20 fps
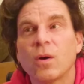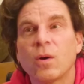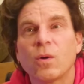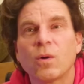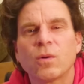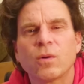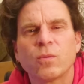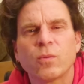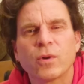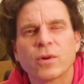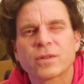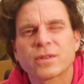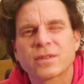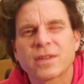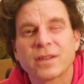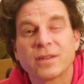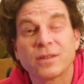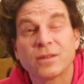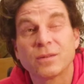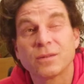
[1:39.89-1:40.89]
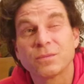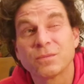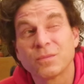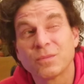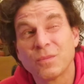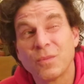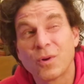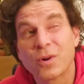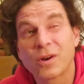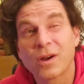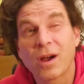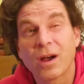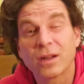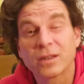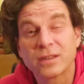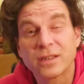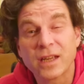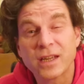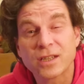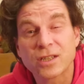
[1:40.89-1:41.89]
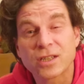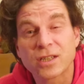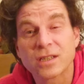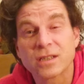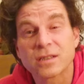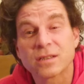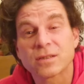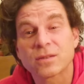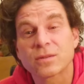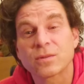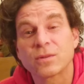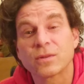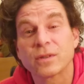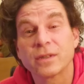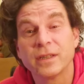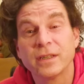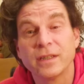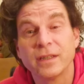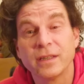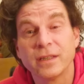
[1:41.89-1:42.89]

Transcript: or works that are more audacious or